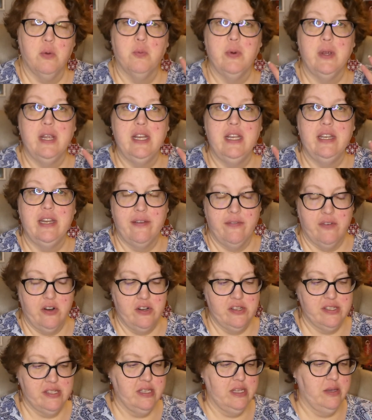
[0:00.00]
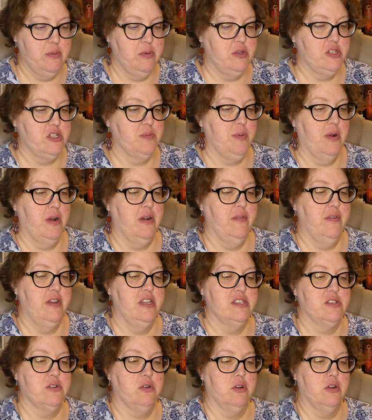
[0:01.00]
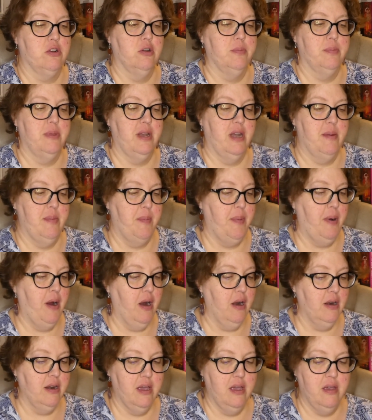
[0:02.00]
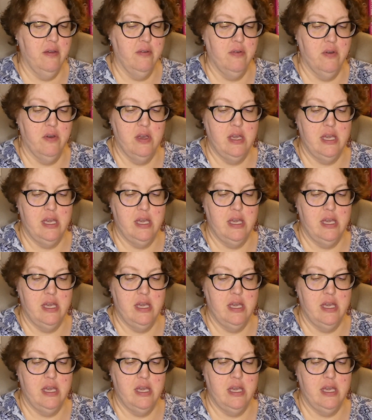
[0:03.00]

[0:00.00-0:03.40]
Read Diversely, which is part of a Discord group that I'm a part of,